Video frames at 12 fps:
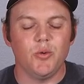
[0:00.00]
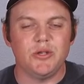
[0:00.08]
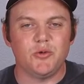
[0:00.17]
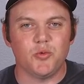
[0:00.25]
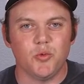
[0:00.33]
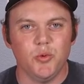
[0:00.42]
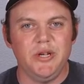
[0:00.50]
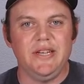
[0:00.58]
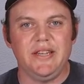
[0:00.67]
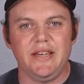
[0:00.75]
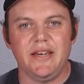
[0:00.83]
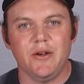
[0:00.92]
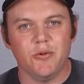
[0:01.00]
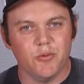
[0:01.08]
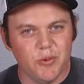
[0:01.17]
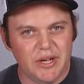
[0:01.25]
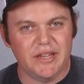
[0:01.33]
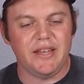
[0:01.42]
was really,
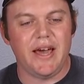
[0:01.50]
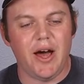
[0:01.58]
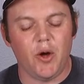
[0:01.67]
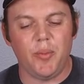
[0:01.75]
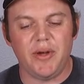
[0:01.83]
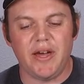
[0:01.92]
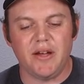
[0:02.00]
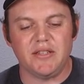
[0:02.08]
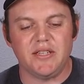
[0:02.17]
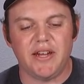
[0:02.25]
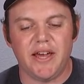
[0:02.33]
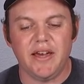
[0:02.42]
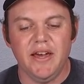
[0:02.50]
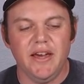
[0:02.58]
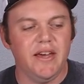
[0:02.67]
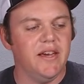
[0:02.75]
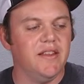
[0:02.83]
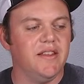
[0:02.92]
really helping out today
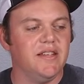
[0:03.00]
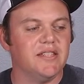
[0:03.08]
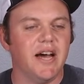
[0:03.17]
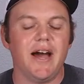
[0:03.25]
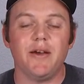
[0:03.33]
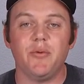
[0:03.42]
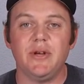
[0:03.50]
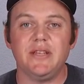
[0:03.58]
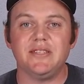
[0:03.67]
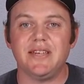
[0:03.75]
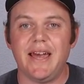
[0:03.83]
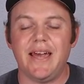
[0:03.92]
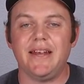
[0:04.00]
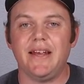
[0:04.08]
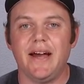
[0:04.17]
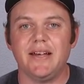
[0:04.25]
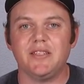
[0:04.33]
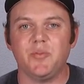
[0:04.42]
in these high winds and
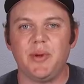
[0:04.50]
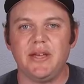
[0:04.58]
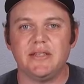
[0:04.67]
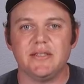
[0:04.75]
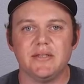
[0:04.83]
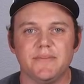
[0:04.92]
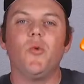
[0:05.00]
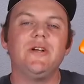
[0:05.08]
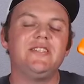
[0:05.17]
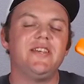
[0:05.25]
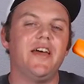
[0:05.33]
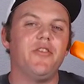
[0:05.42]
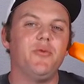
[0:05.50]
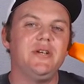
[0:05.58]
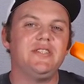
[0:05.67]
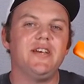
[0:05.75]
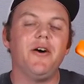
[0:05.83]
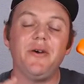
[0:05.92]
high speeds. Once that three
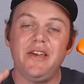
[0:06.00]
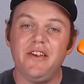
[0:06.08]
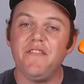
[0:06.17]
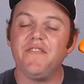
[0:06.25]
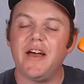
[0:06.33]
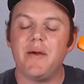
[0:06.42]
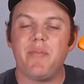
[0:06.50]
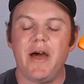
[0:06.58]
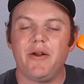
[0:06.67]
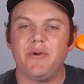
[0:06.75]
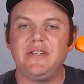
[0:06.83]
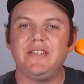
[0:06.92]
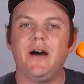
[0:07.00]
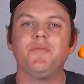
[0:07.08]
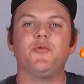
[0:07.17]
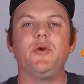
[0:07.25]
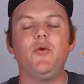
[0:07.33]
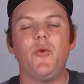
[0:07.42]
cell E-flite battery
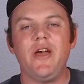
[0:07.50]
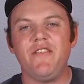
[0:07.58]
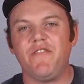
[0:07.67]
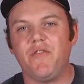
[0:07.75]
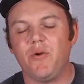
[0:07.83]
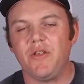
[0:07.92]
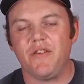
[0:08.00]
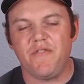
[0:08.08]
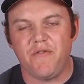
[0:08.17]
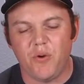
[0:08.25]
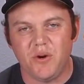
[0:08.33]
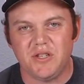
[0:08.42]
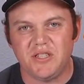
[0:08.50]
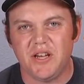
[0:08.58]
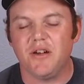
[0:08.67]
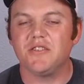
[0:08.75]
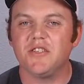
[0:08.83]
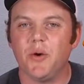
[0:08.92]
dumped, we went for the four
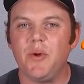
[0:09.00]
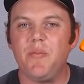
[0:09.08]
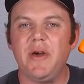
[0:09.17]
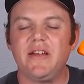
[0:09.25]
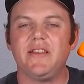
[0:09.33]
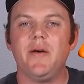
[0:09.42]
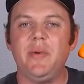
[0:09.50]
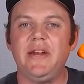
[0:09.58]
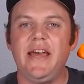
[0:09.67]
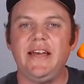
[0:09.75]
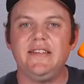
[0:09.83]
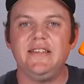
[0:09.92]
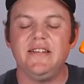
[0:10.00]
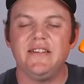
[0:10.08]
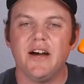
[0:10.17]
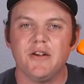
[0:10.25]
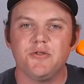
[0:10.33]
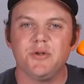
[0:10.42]
cell. So we picked up an
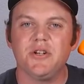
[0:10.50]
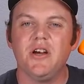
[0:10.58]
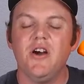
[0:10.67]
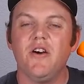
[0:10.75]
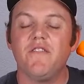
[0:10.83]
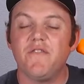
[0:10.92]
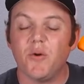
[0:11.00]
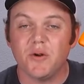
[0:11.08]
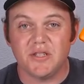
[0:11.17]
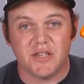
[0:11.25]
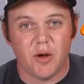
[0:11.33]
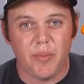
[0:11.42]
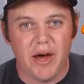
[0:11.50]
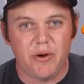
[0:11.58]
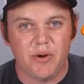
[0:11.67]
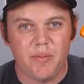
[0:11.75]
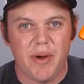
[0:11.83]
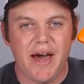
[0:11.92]
1800 four cell
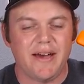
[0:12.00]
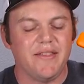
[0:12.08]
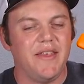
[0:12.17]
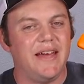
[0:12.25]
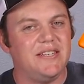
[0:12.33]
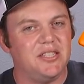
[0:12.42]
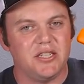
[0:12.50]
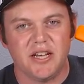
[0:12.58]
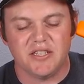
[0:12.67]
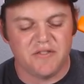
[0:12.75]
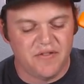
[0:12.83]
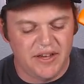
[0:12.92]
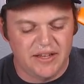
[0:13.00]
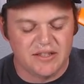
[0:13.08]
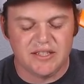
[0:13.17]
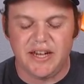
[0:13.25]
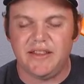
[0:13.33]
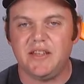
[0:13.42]
battery pack that just fit
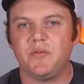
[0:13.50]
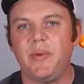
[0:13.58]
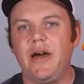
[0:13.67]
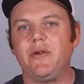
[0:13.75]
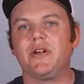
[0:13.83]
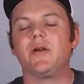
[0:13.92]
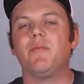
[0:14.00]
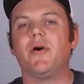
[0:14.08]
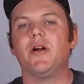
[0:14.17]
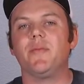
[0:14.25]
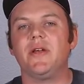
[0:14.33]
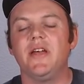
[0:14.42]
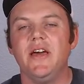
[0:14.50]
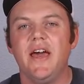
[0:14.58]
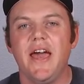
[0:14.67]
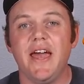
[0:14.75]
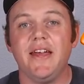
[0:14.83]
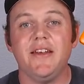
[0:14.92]
inside this battery compartment
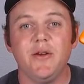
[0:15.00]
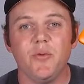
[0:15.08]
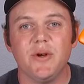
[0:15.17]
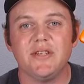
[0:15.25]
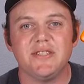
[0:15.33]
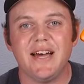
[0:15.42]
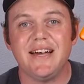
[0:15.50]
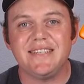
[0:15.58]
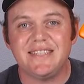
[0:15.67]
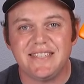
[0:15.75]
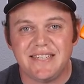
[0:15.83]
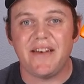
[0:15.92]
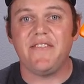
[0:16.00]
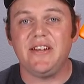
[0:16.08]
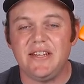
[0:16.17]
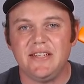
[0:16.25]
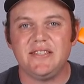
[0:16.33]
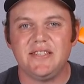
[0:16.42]
and it was a
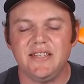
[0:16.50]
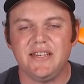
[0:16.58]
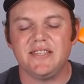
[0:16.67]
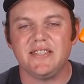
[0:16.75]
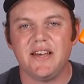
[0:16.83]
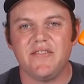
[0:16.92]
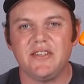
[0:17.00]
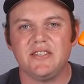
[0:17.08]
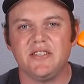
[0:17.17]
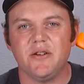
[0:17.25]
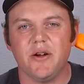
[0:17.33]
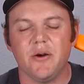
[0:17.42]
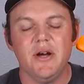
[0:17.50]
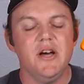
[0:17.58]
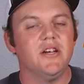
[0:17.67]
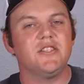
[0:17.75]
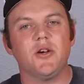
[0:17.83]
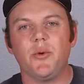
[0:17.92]
70C,
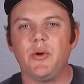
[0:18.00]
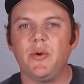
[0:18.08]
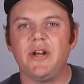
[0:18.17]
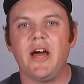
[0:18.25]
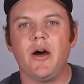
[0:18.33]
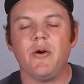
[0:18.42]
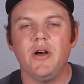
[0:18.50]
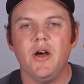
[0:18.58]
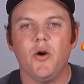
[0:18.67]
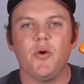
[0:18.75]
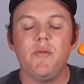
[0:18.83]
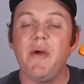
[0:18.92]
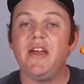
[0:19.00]
7-0. So we went out, we